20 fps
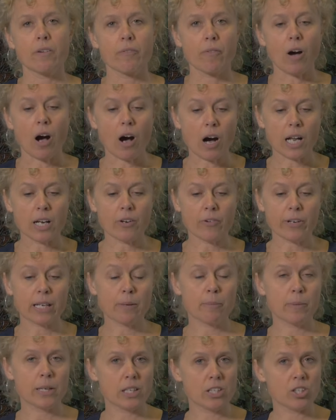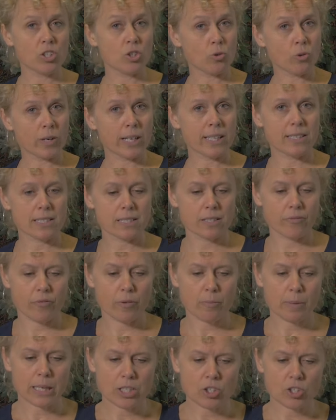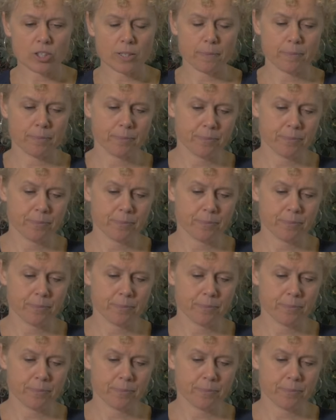Highly recommended you read this information.